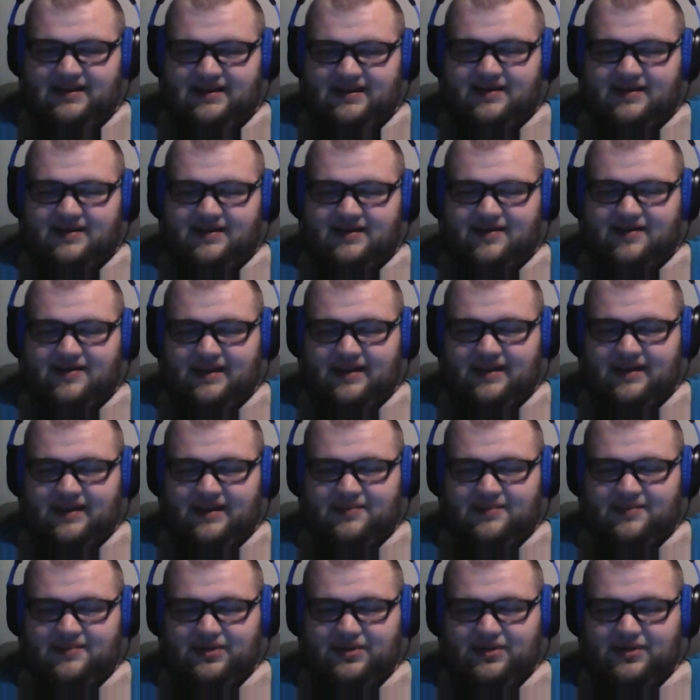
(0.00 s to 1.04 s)
right, then
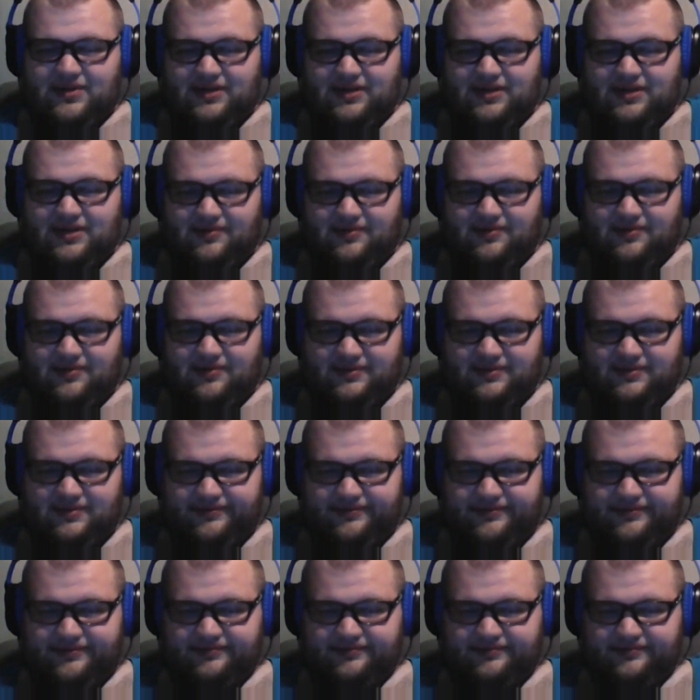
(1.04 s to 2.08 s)
Purdue.
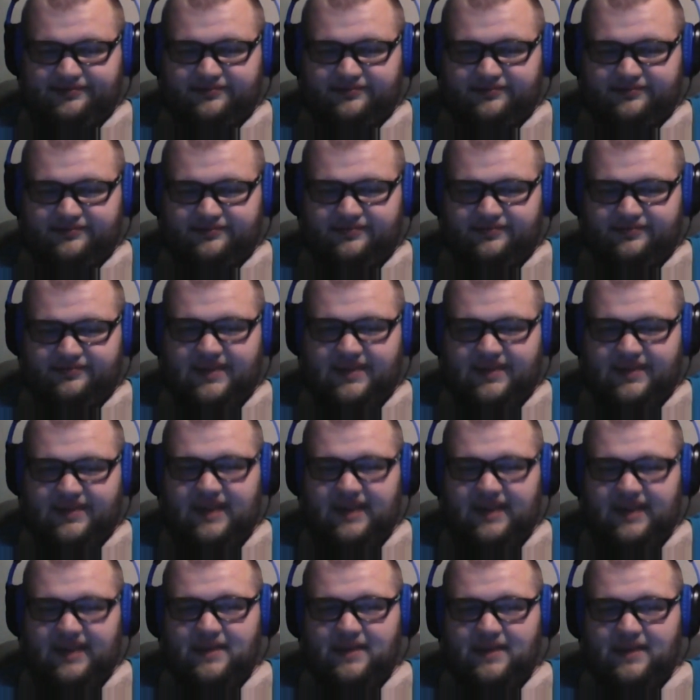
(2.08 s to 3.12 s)
They
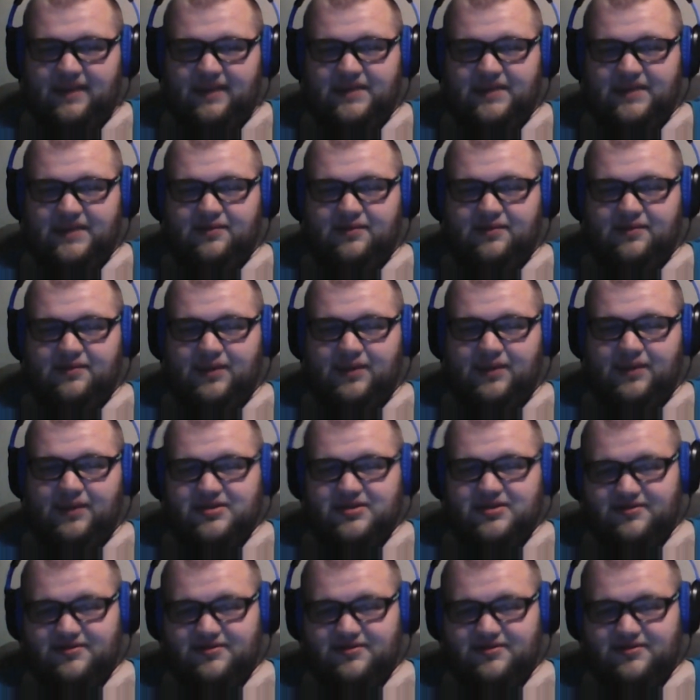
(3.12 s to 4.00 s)
beat Northwestern.